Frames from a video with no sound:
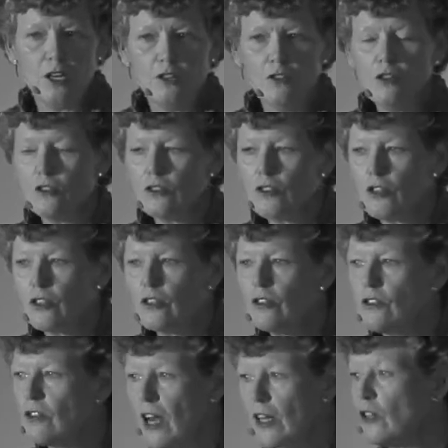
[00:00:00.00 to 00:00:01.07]

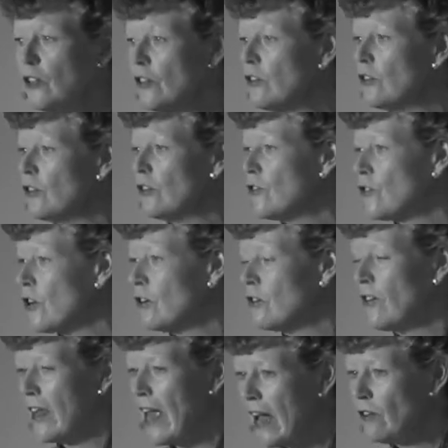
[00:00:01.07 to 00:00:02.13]
I couldn't control
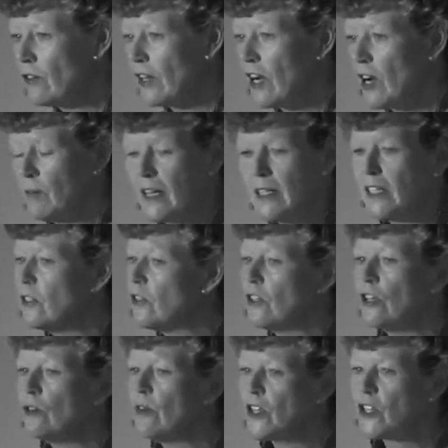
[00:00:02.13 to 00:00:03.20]
the outcome. I didn't
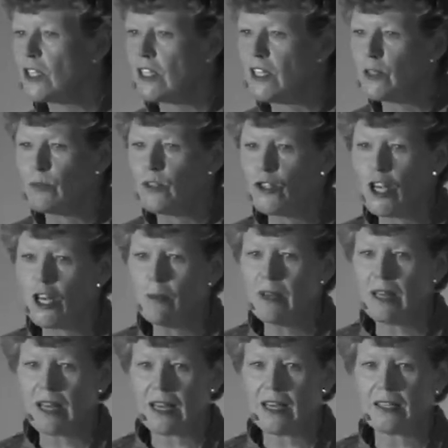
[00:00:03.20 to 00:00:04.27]
know which seeds would
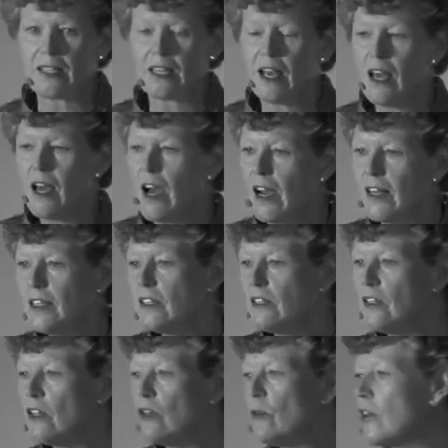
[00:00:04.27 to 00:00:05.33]
germinate. I didn't
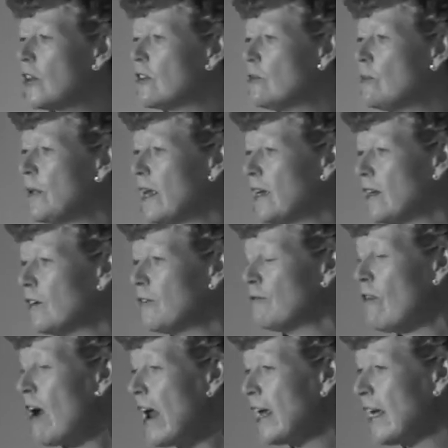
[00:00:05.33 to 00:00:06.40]
know whether there'd be enough
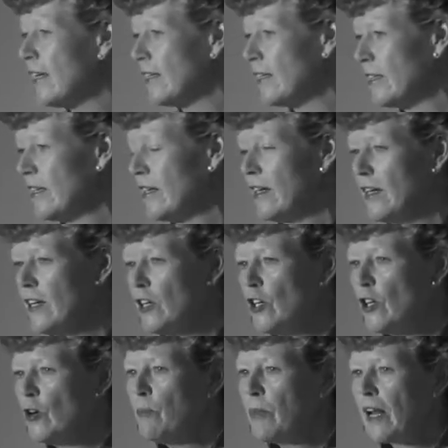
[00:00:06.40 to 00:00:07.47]
rain.
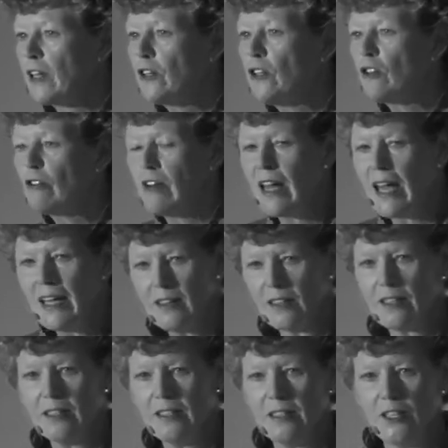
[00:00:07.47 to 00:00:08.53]
But I could create the
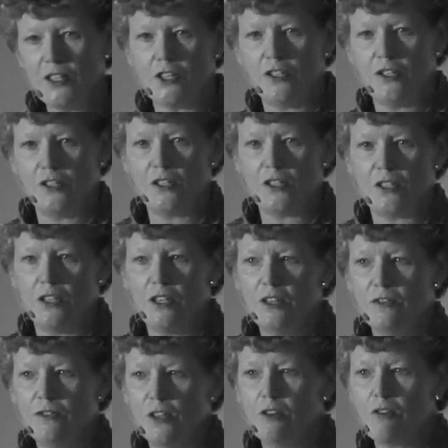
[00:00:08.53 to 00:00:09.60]
conditions
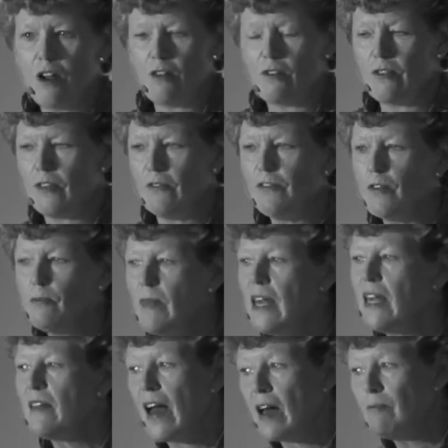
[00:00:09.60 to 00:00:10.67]
for growth. And for
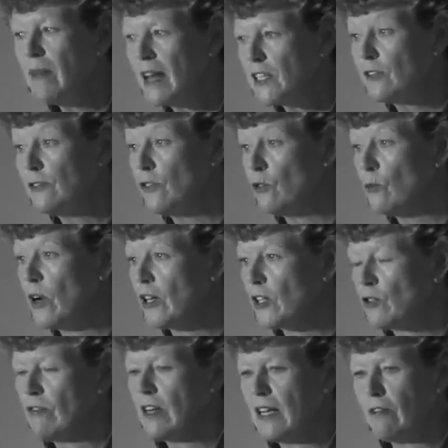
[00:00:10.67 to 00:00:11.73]
me, that metaphor
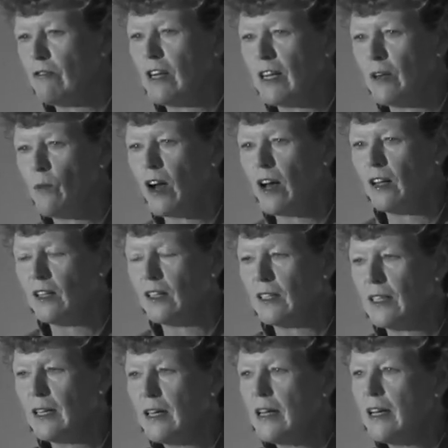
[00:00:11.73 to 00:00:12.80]
works really, really well.
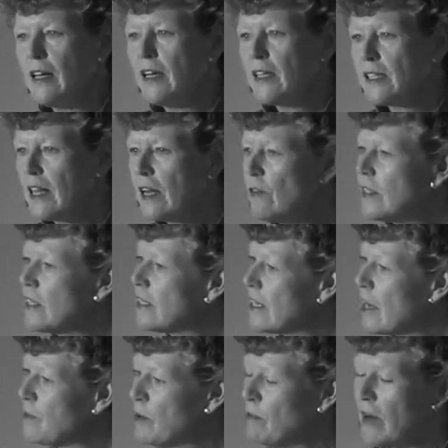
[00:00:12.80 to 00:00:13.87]
So that was a
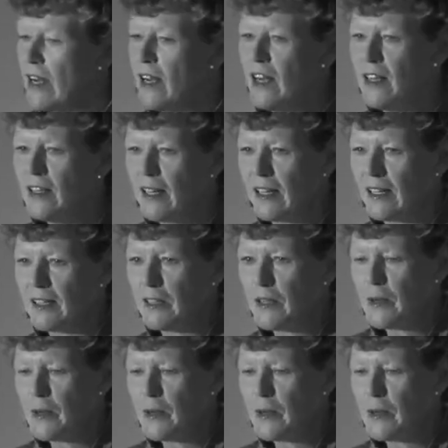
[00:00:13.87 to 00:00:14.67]
step in my learning.